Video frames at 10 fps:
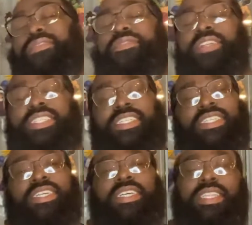
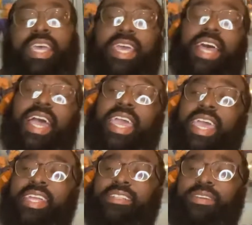Freezer, that I
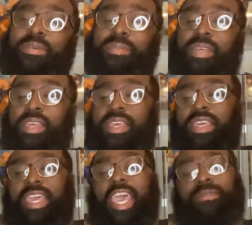had some
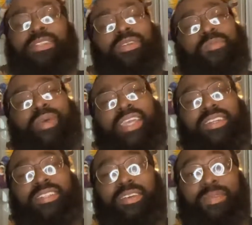absolute
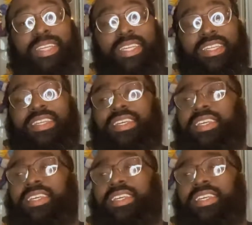bangers coming in.